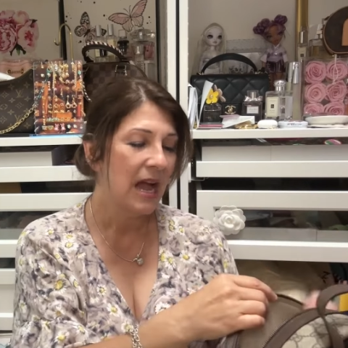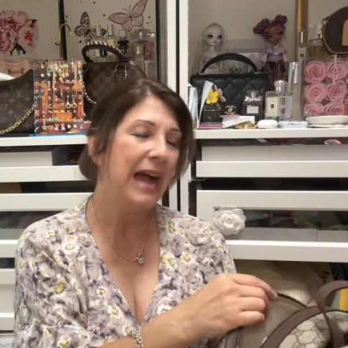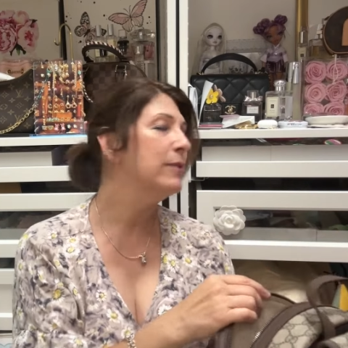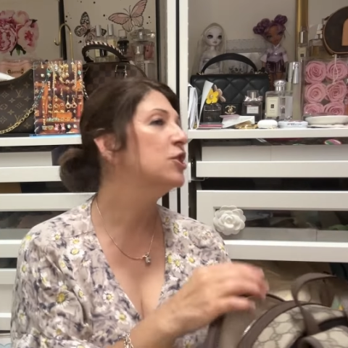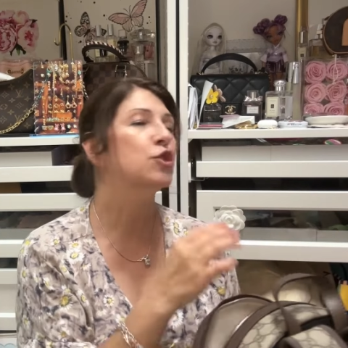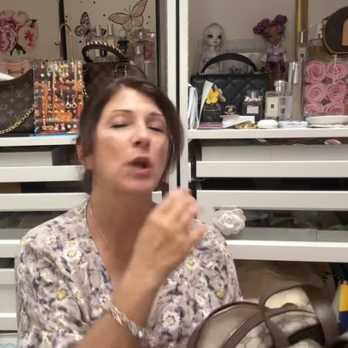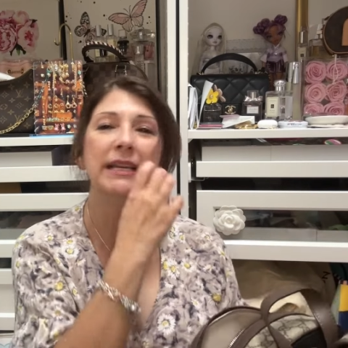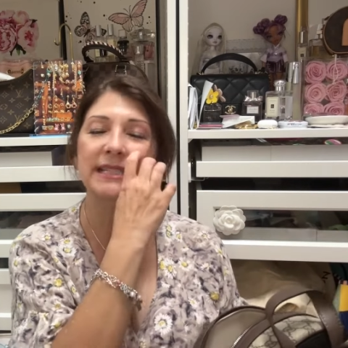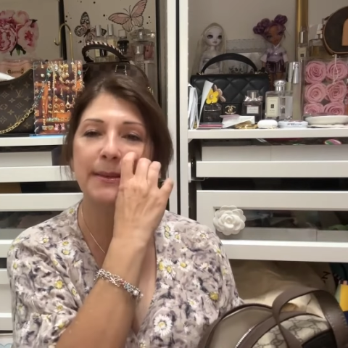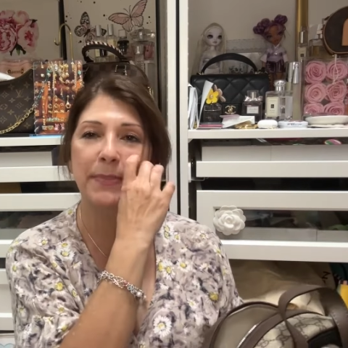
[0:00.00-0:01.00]
I was trying
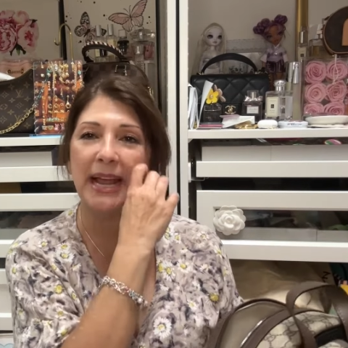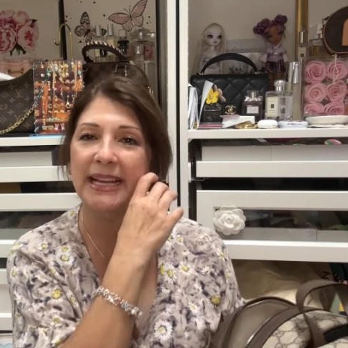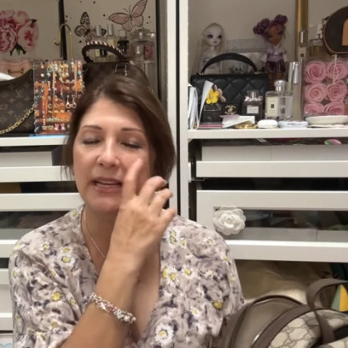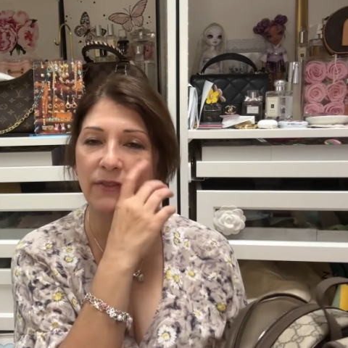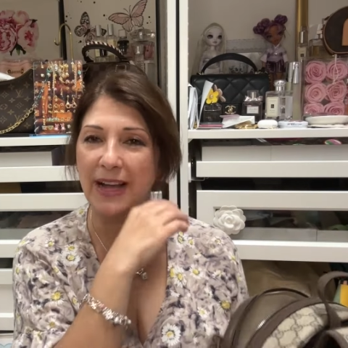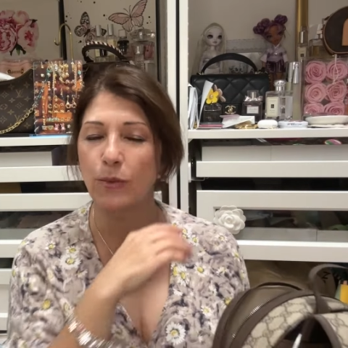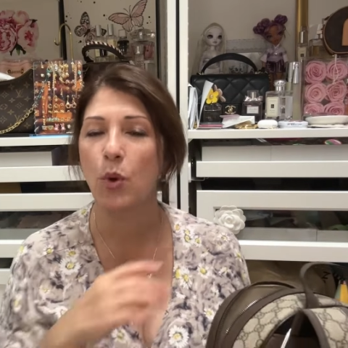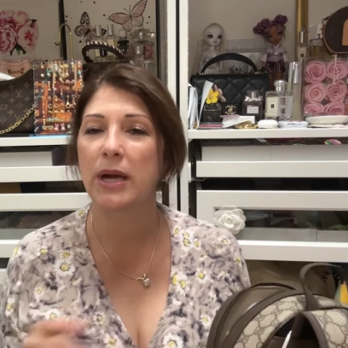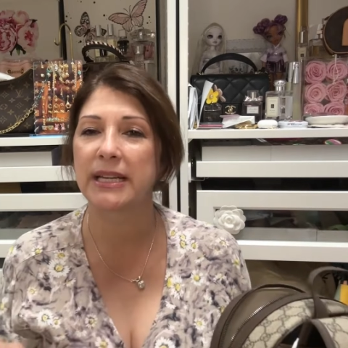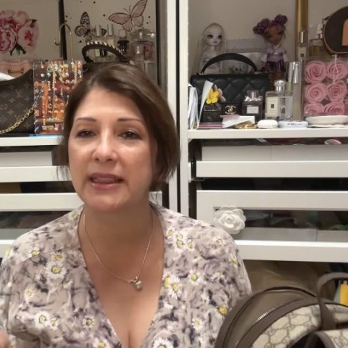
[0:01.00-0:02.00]
to debate if I
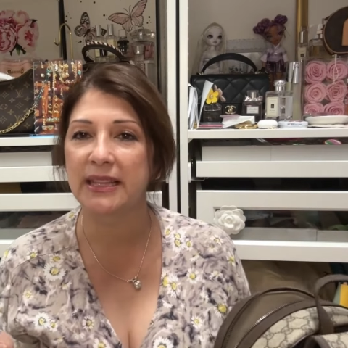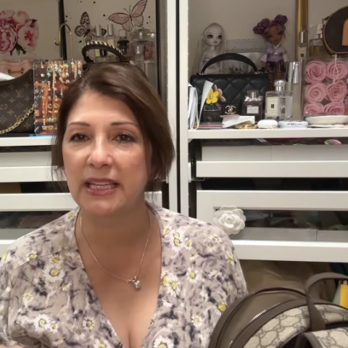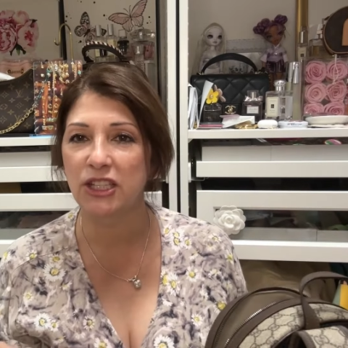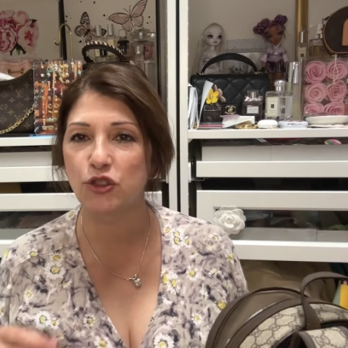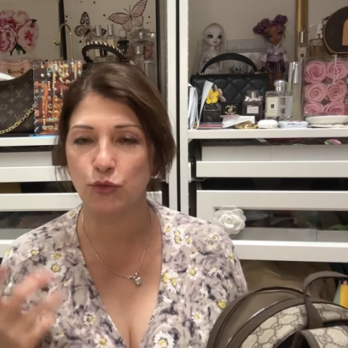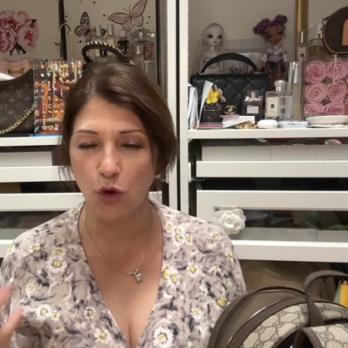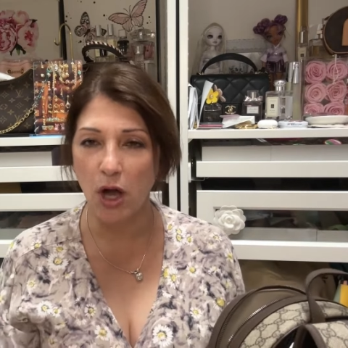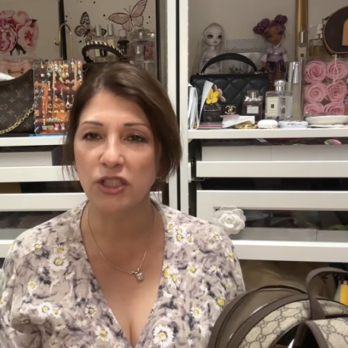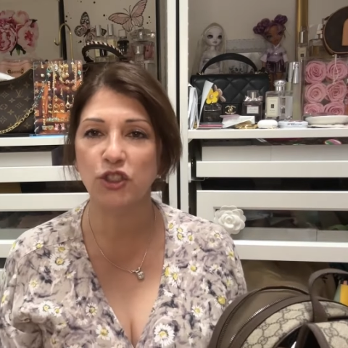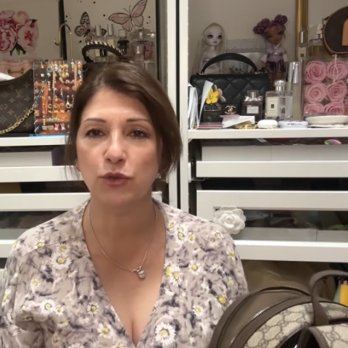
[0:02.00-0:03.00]
wanted the
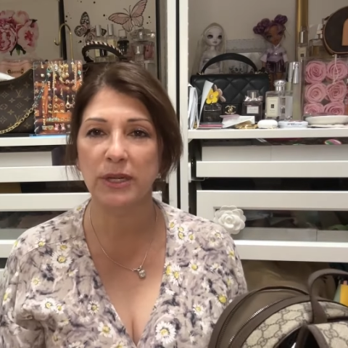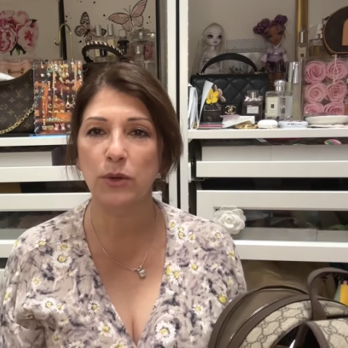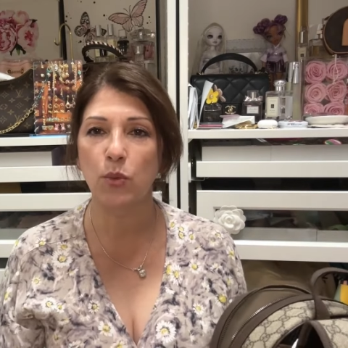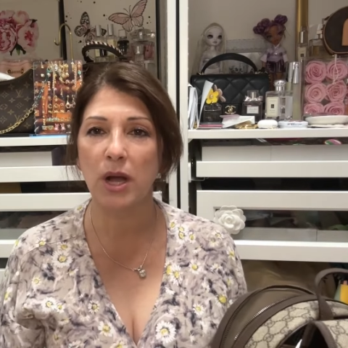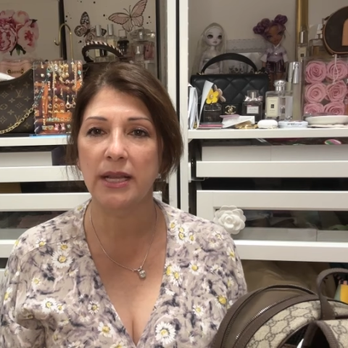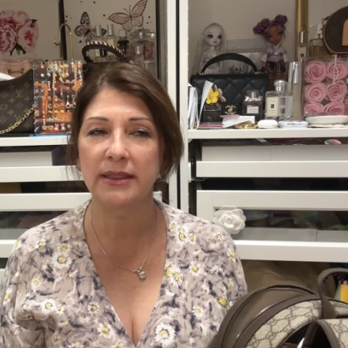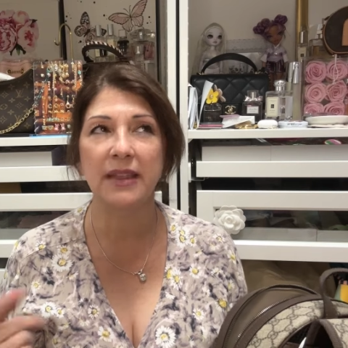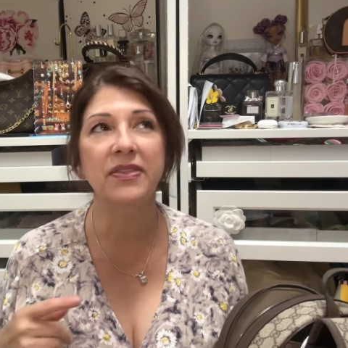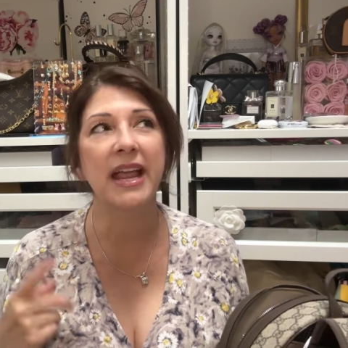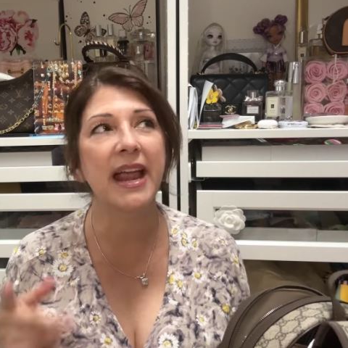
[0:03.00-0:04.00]
drawstring one
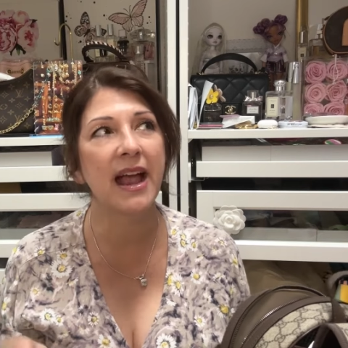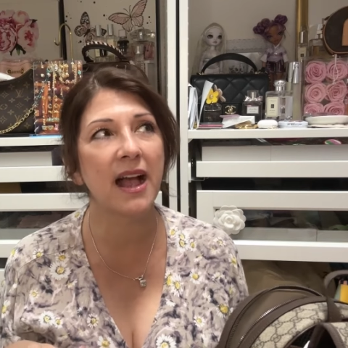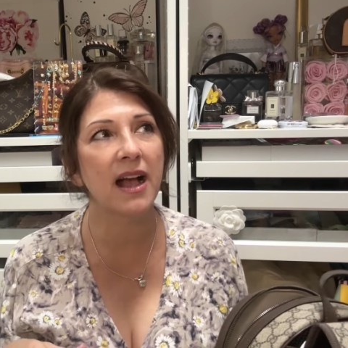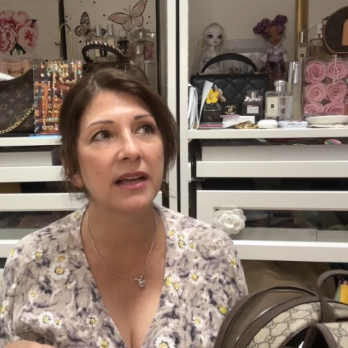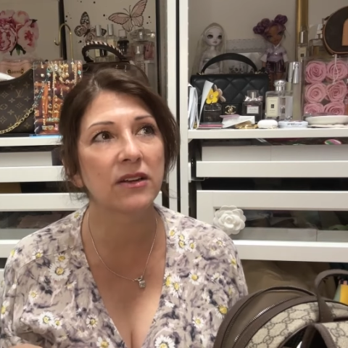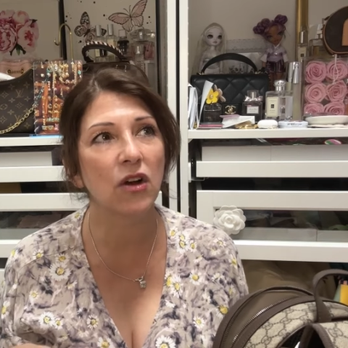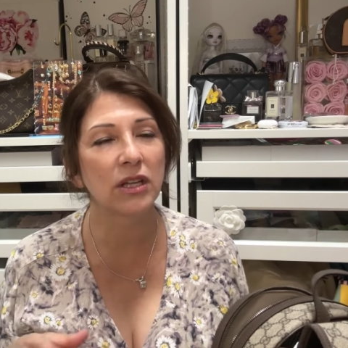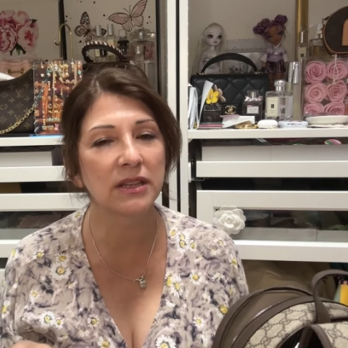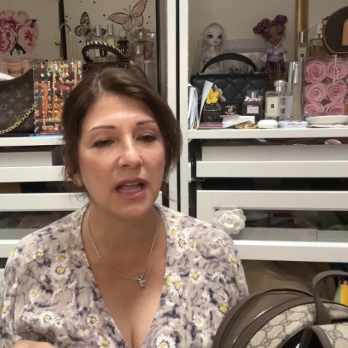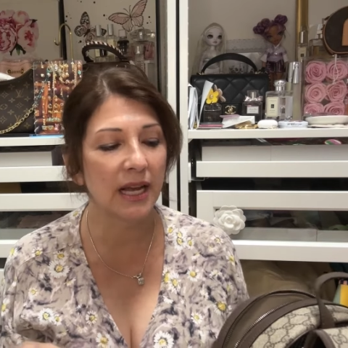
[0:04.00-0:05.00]
that they had
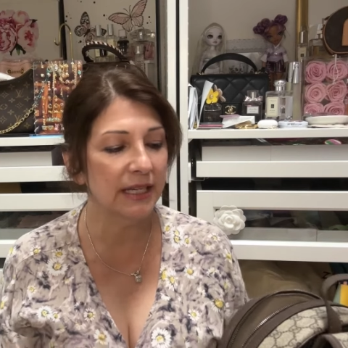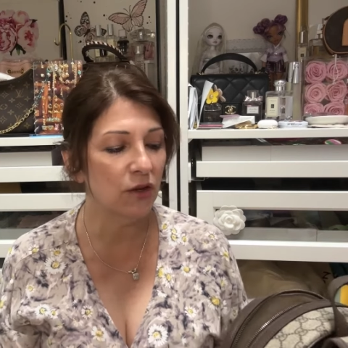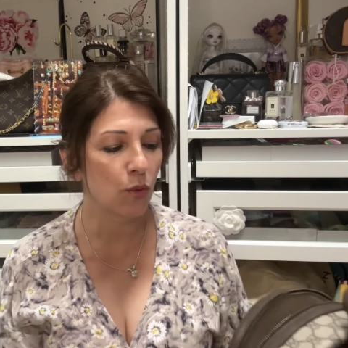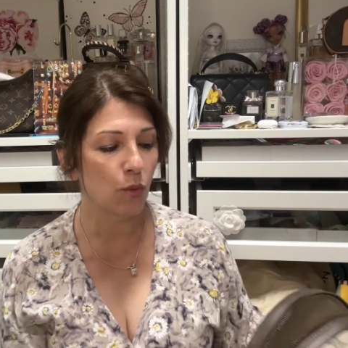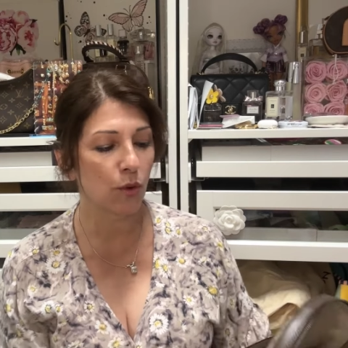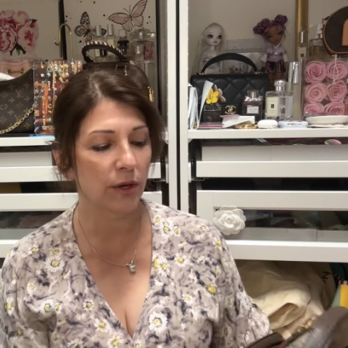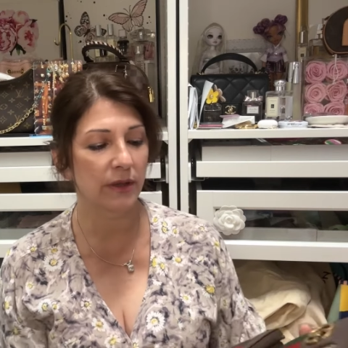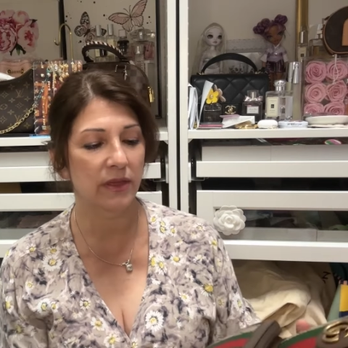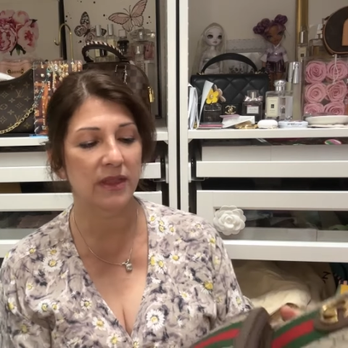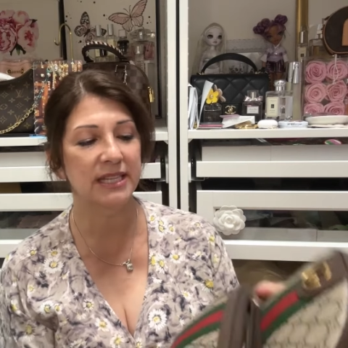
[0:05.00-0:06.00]
online or
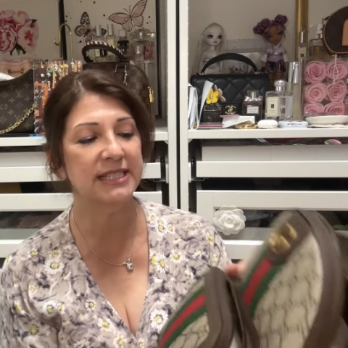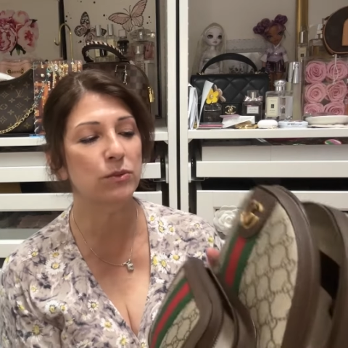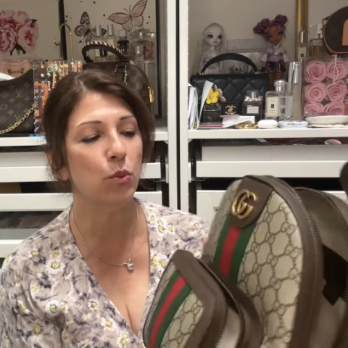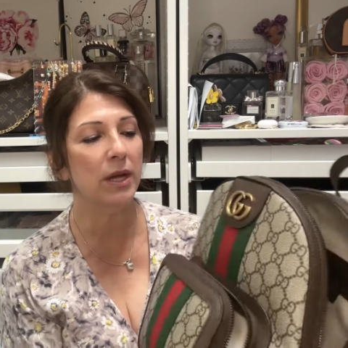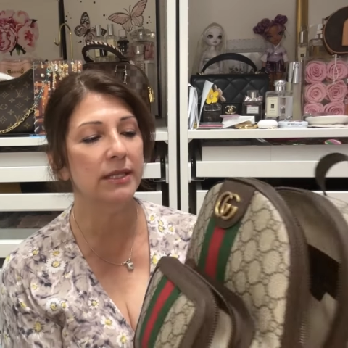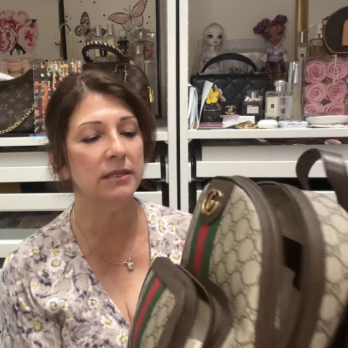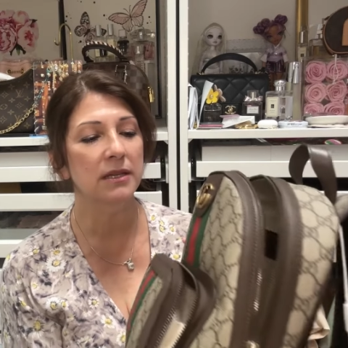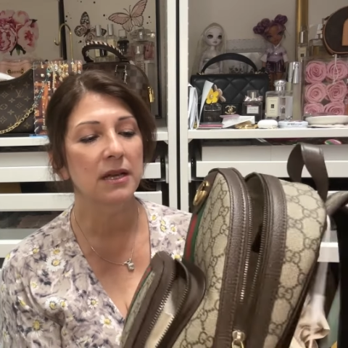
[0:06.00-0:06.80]
this one.